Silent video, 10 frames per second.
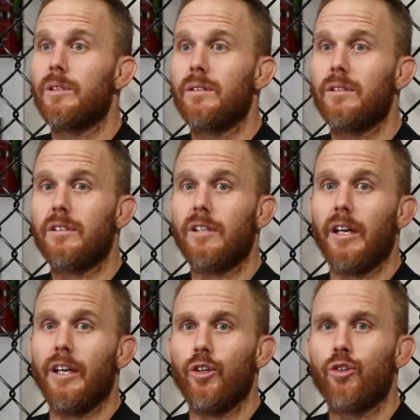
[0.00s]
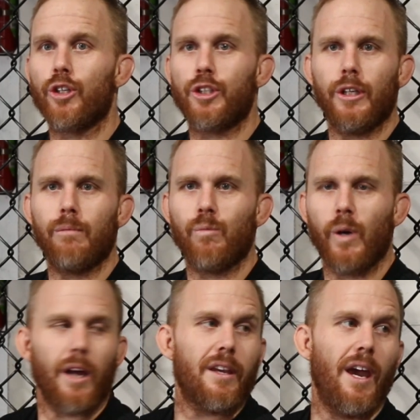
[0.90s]
Studying nutrition when
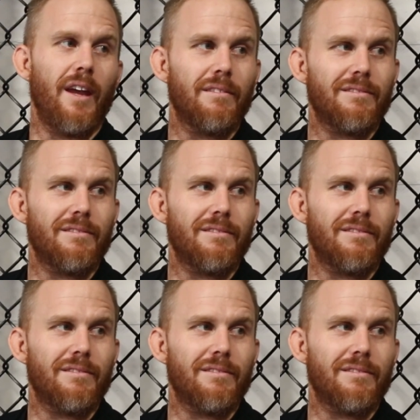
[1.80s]
I can.